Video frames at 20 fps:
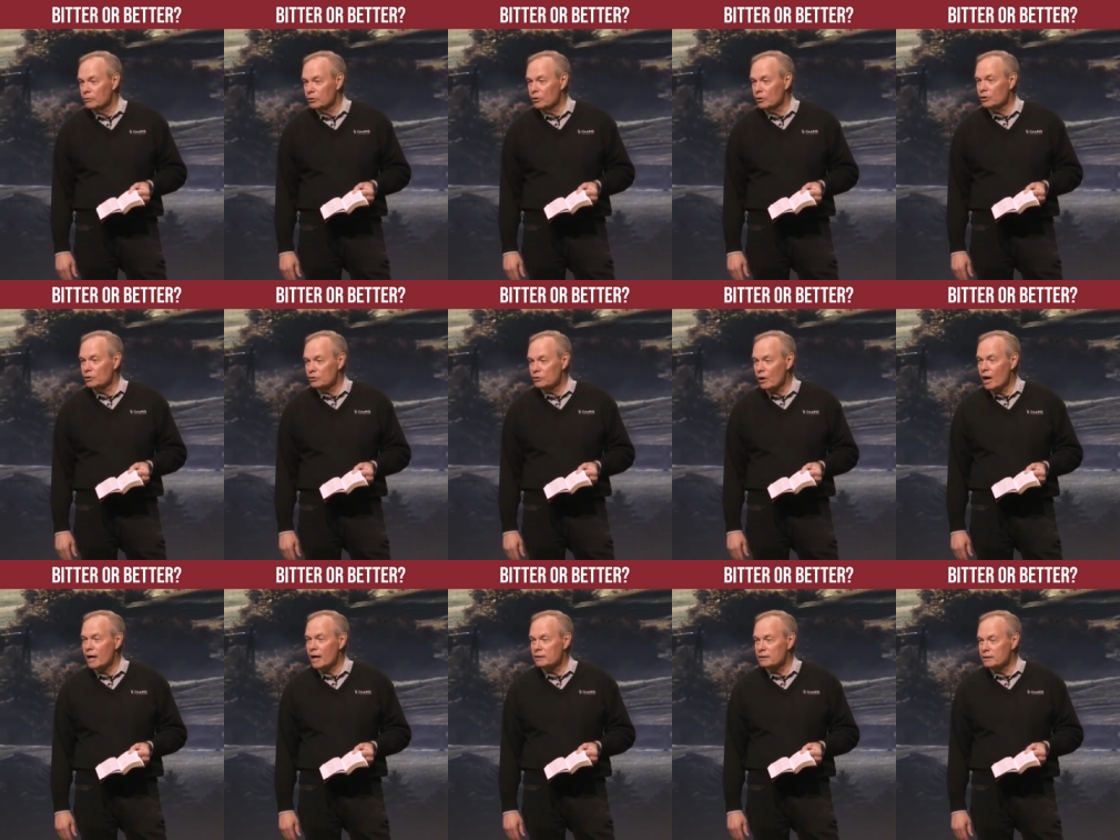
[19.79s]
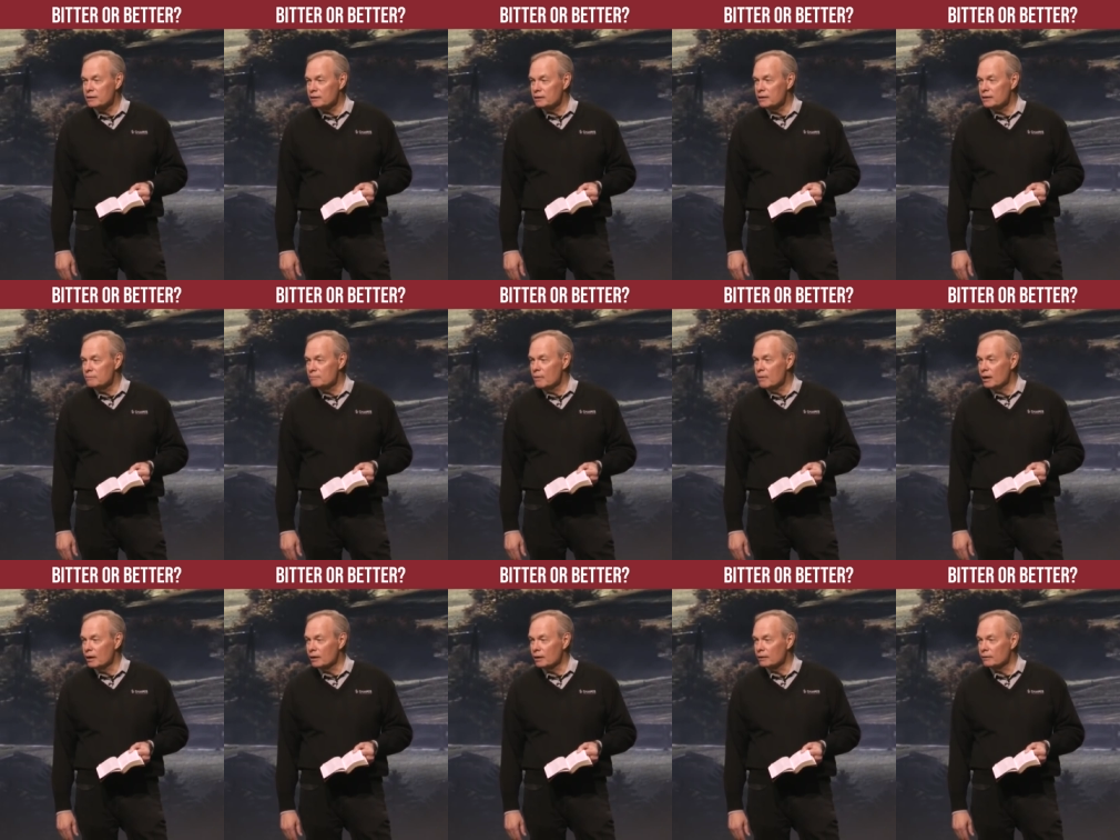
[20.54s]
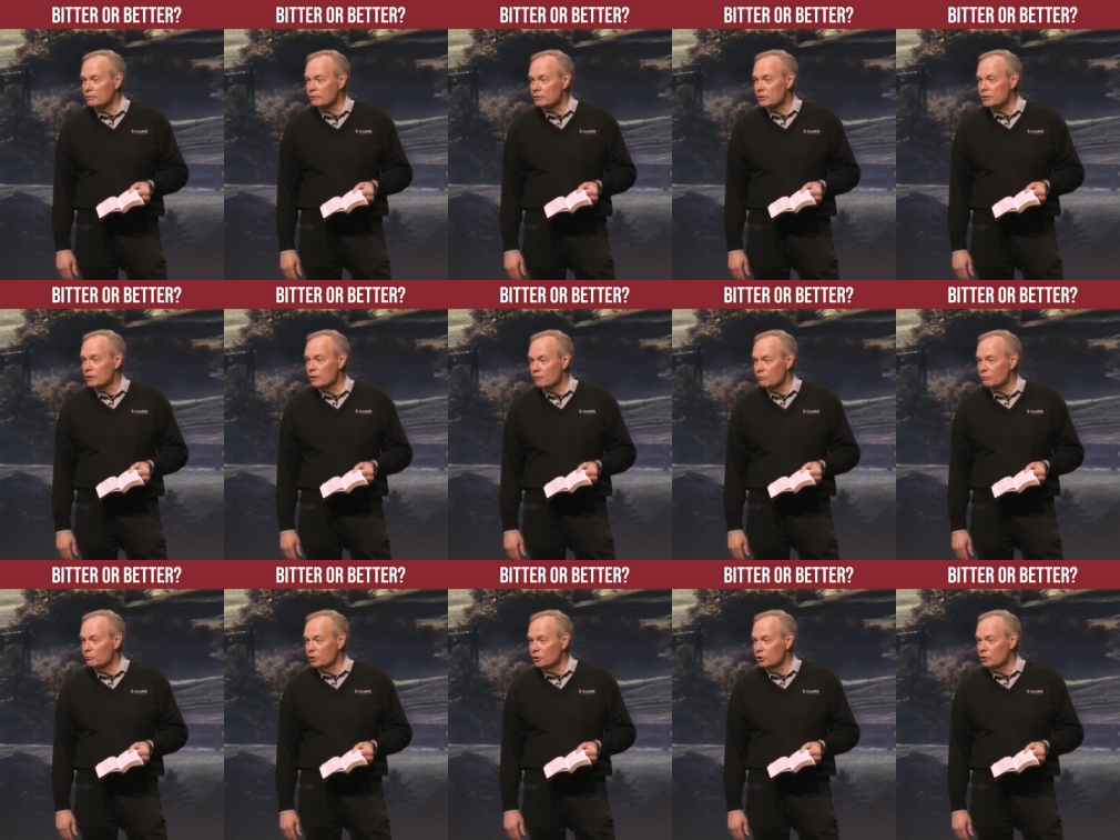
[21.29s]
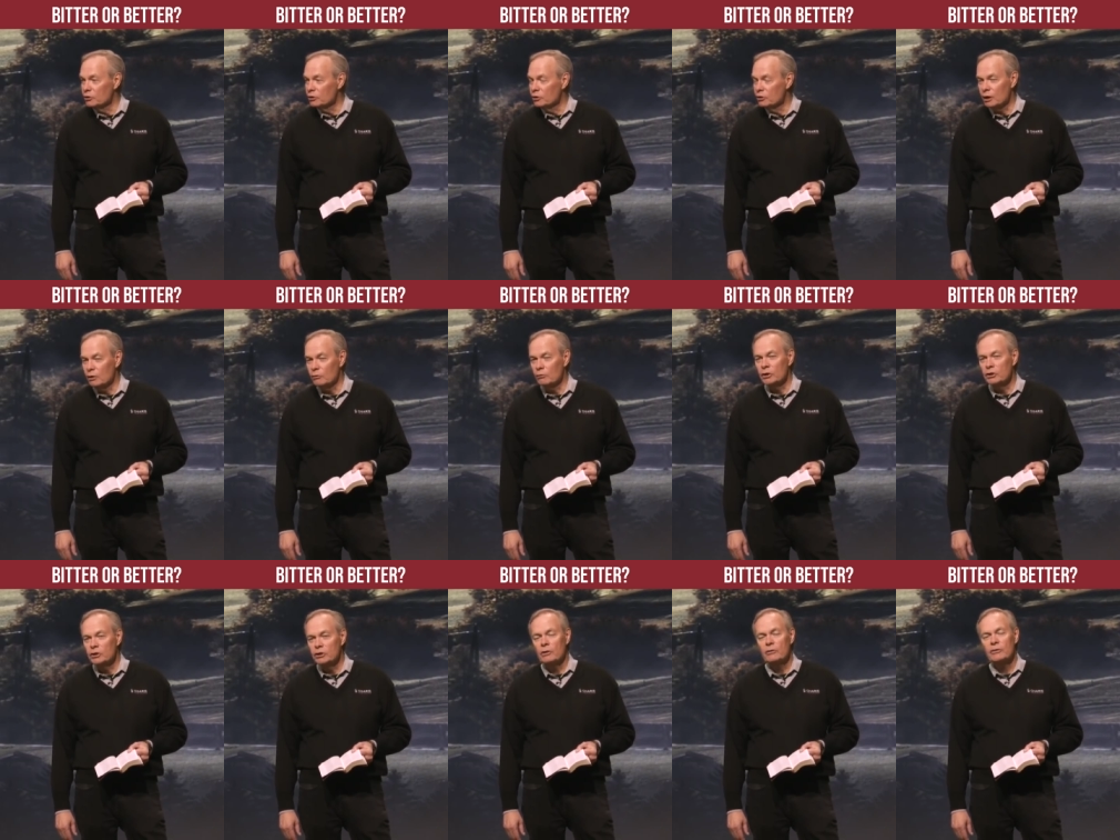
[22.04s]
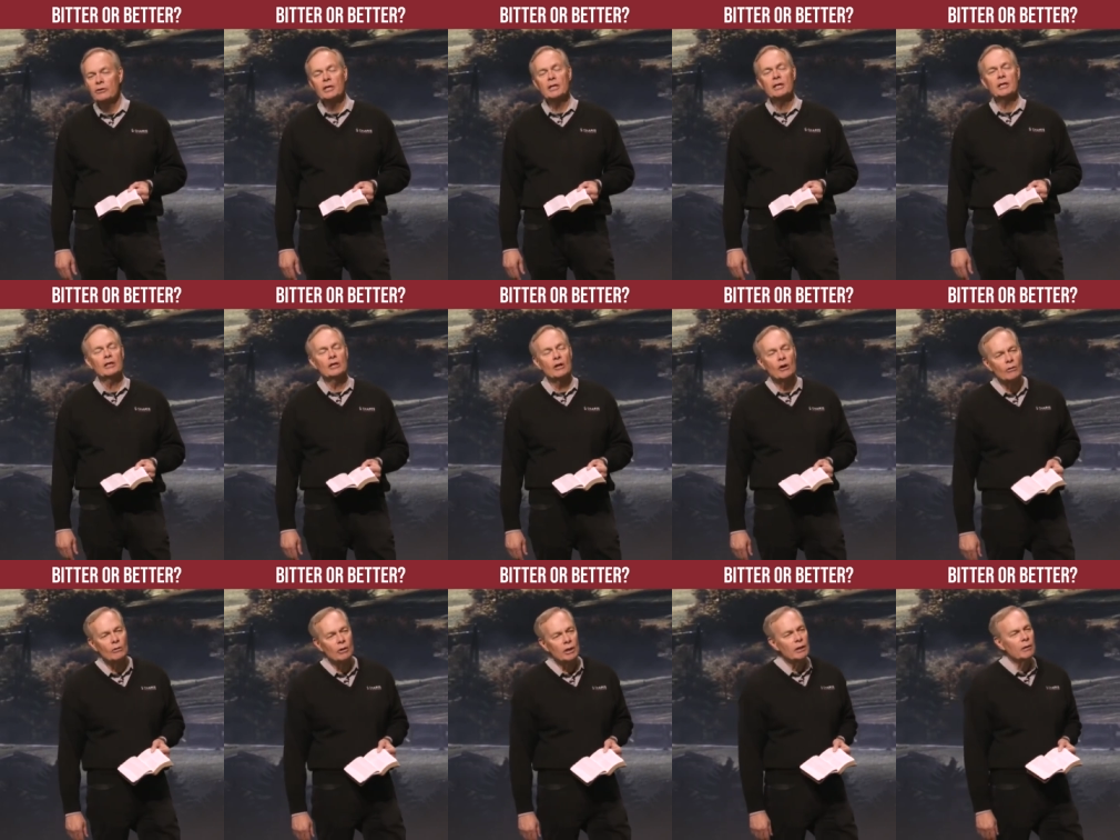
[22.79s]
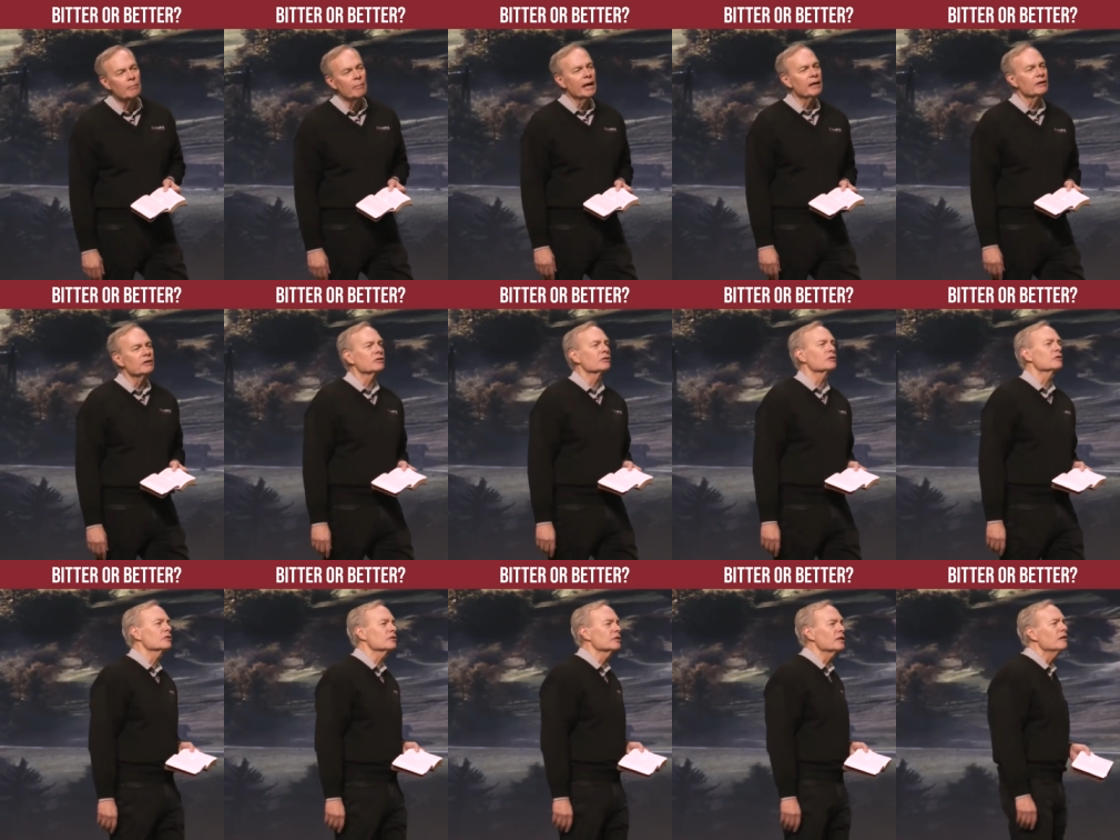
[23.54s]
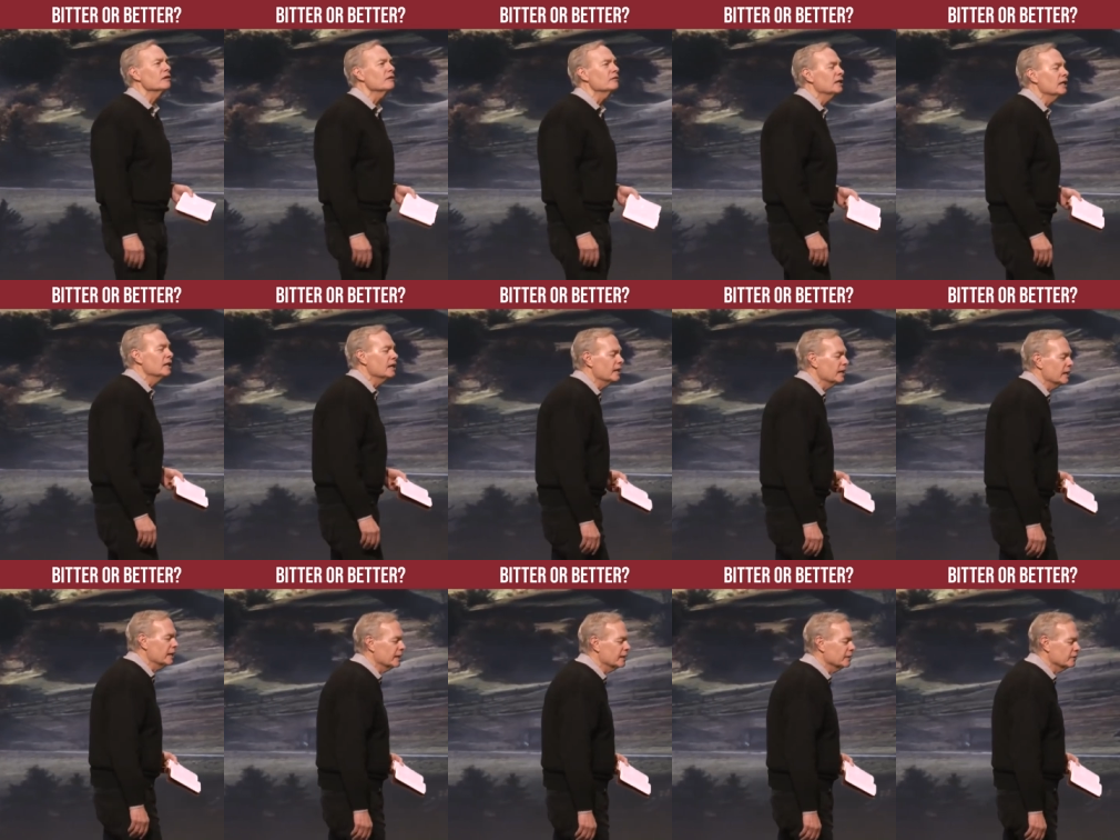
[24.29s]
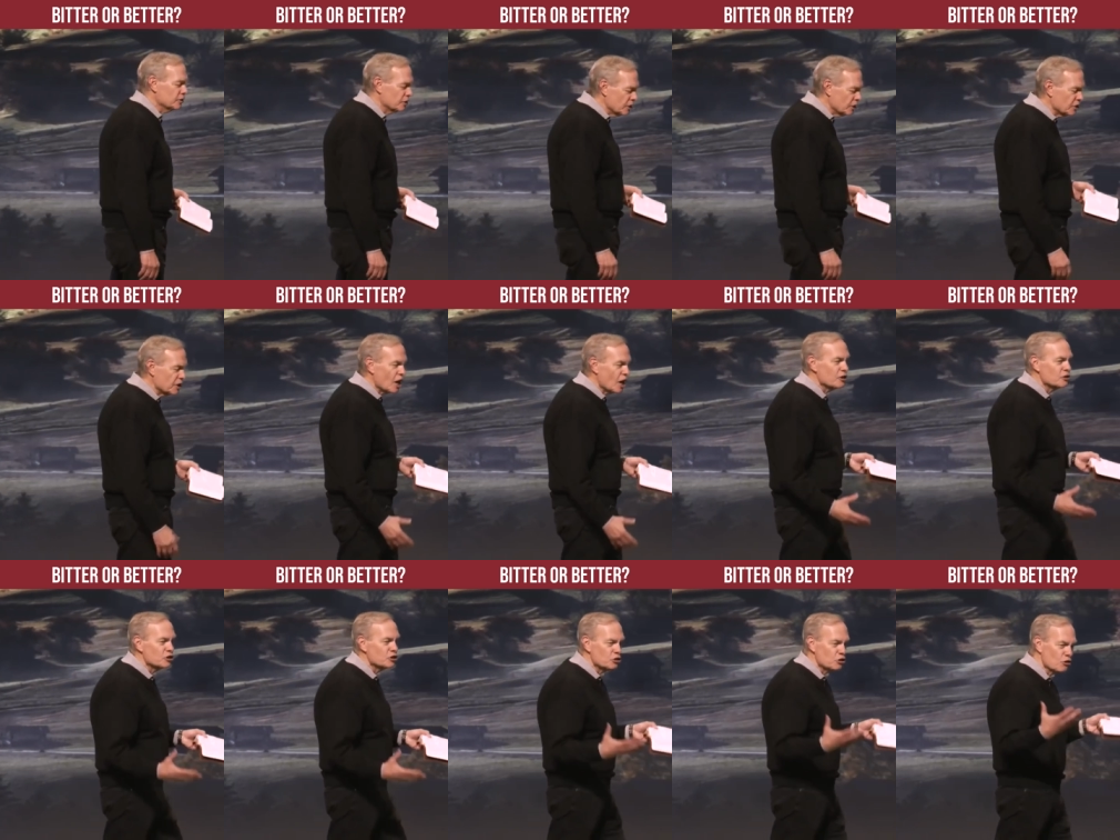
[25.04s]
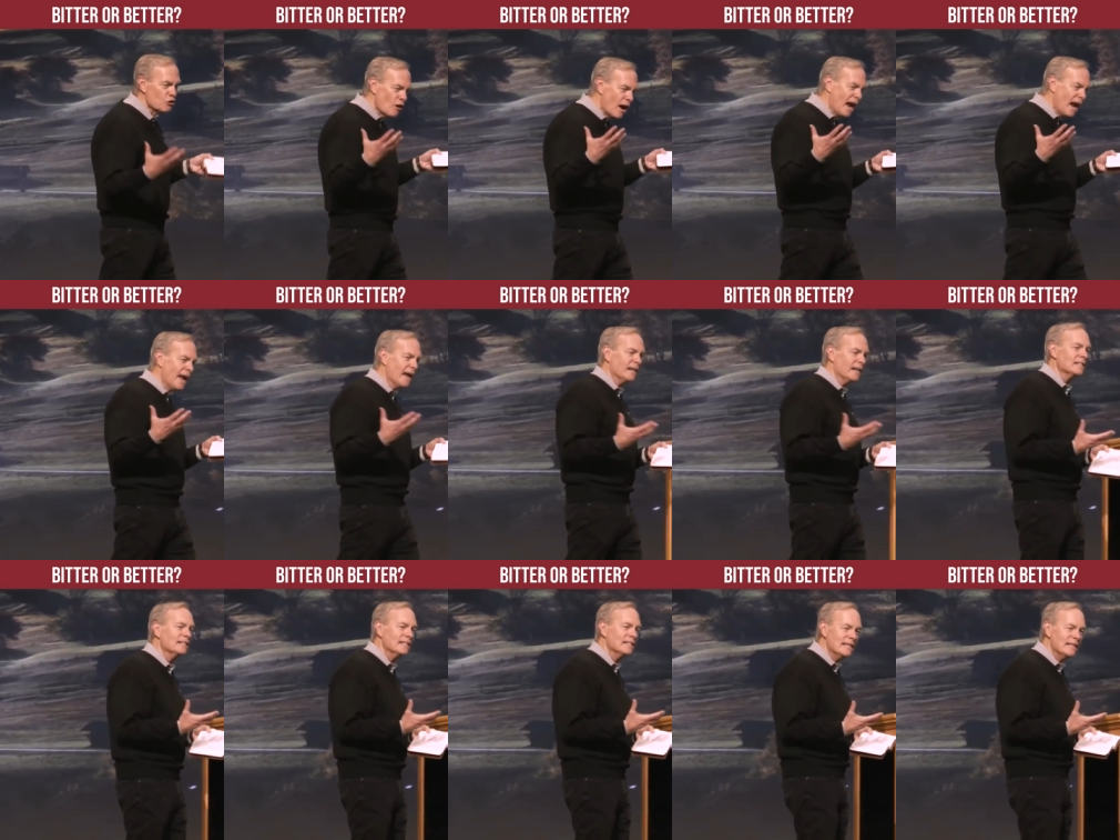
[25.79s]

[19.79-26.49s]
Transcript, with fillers: You're attracting demonic stuff when you do that. When you're thinking only about yourself, it just attracts